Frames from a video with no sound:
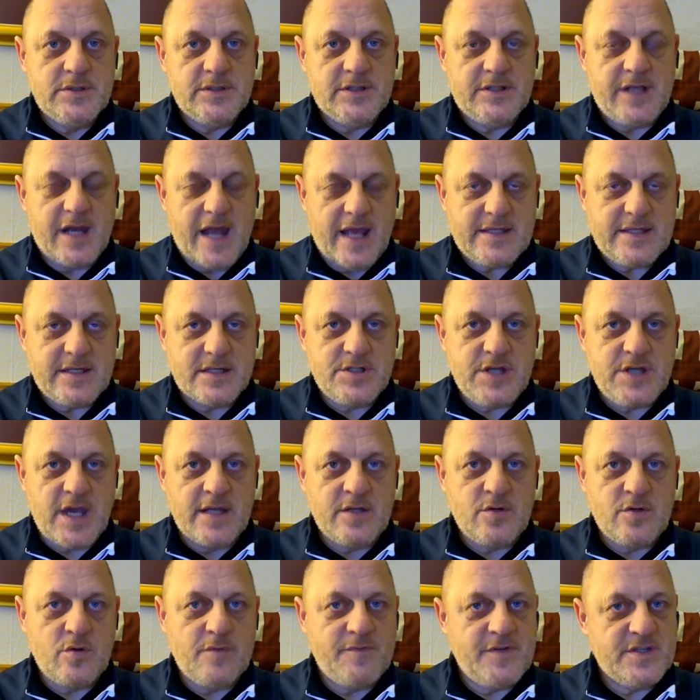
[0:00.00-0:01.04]
the Director
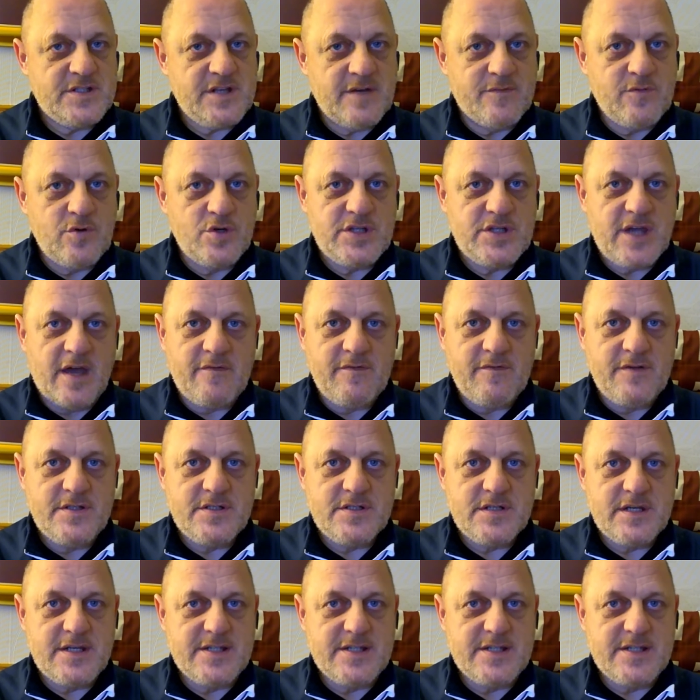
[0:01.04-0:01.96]
General of the Civil Service,